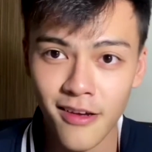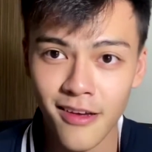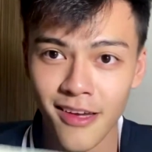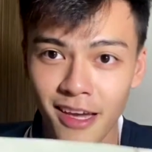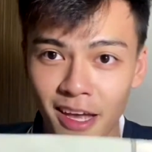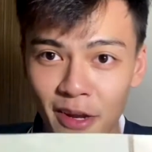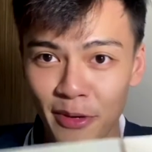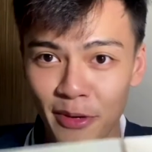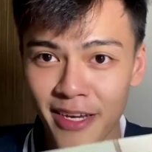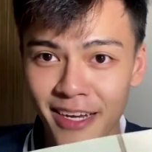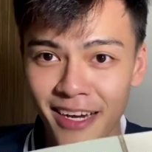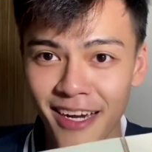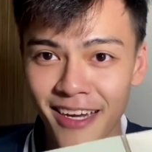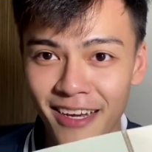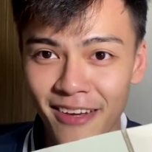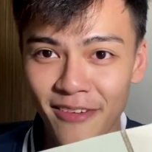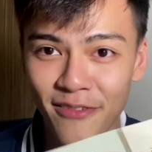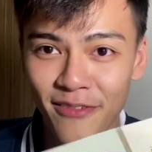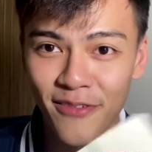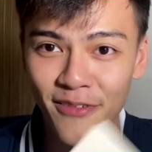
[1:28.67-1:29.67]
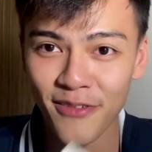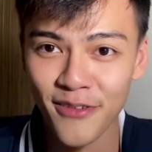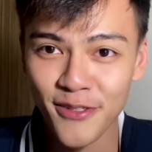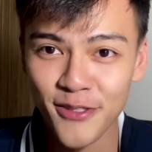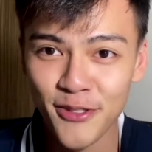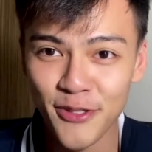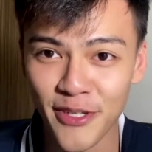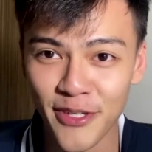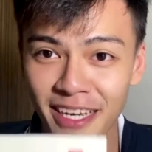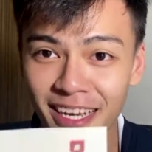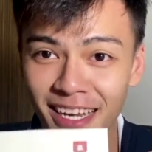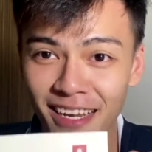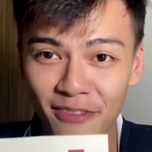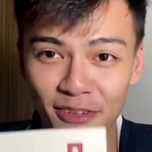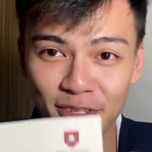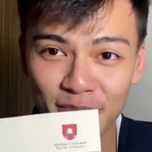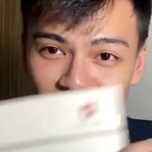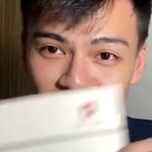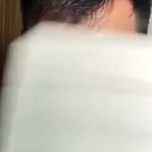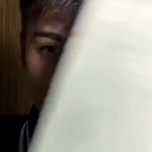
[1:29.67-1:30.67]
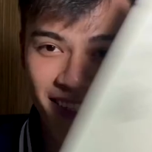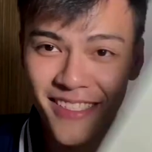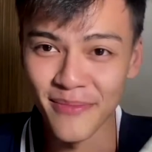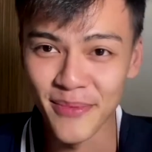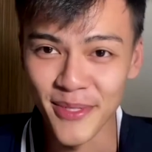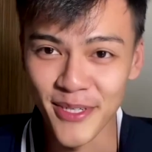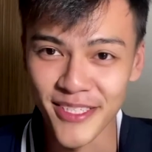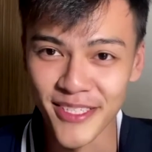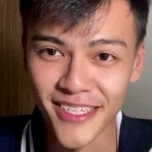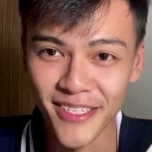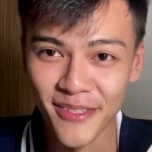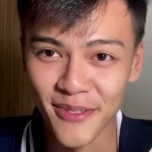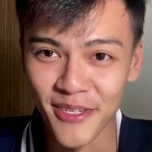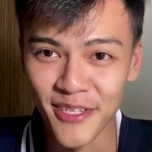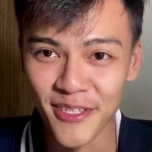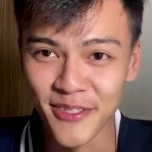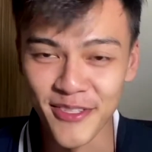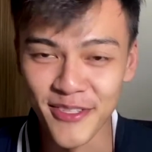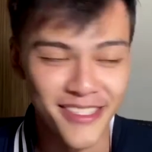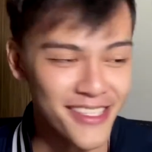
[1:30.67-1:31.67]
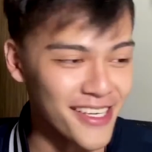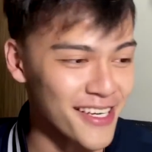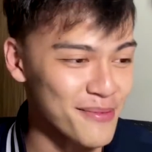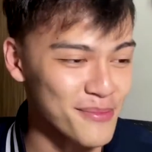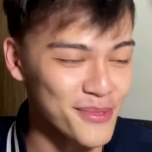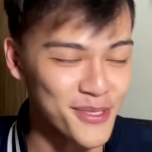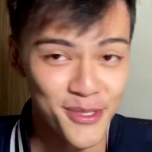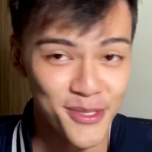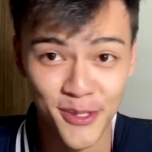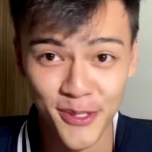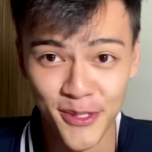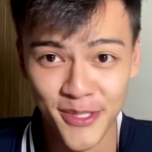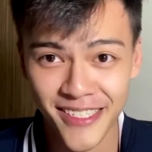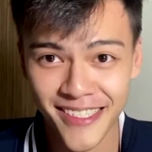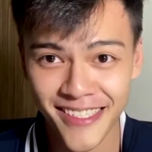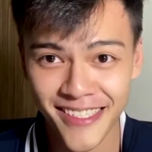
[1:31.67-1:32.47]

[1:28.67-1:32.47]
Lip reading: anyway, I have 3 A-level certs because I took it 3 times. So